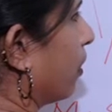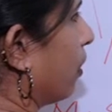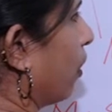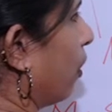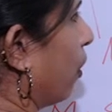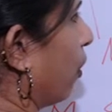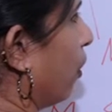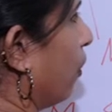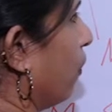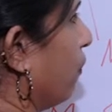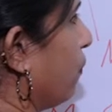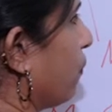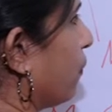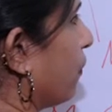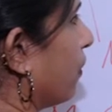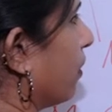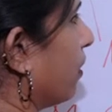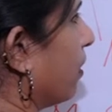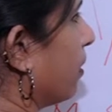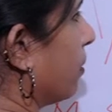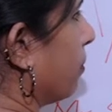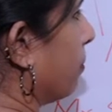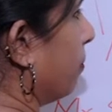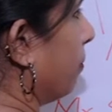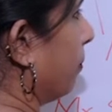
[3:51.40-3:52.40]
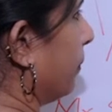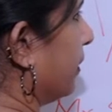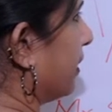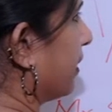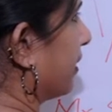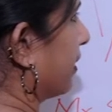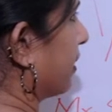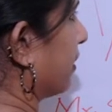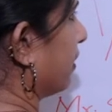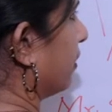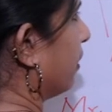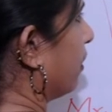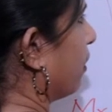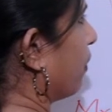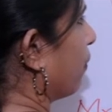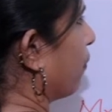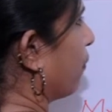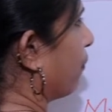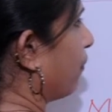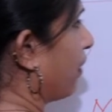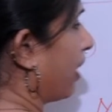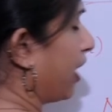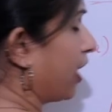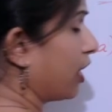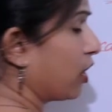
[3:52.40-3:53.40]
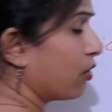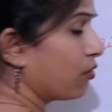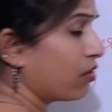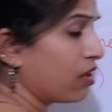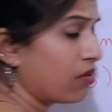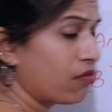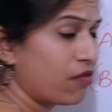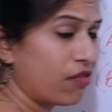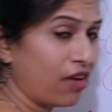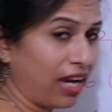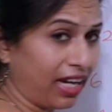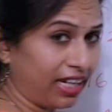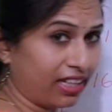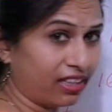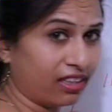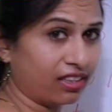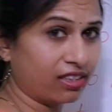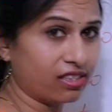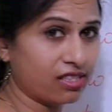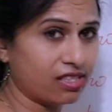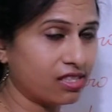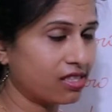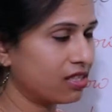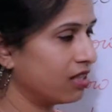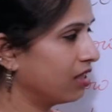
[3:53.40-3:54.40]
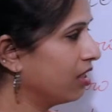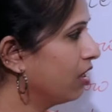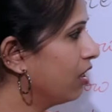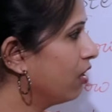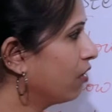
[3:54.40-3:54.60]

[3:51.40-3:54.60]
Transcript: of mr where do we find this